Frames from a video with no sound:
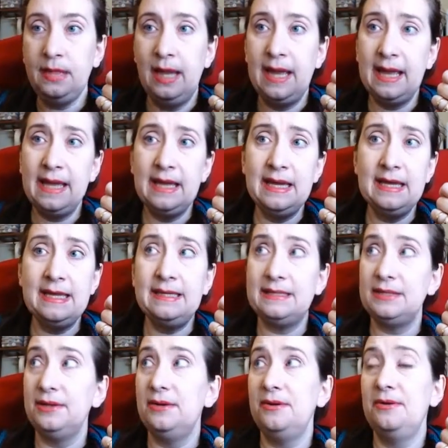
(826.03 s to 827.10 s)
And
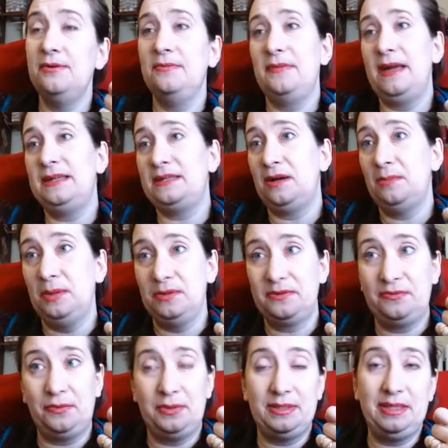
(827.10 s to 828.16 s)
so that's
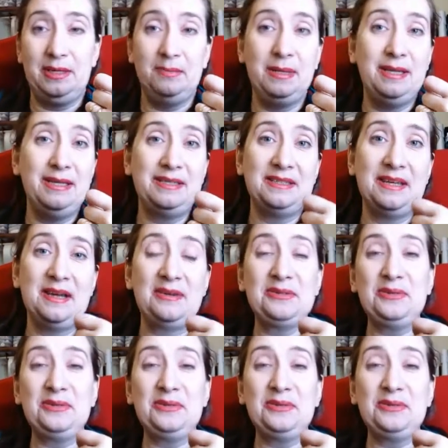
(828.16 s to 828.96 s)
almost 14 minutes now,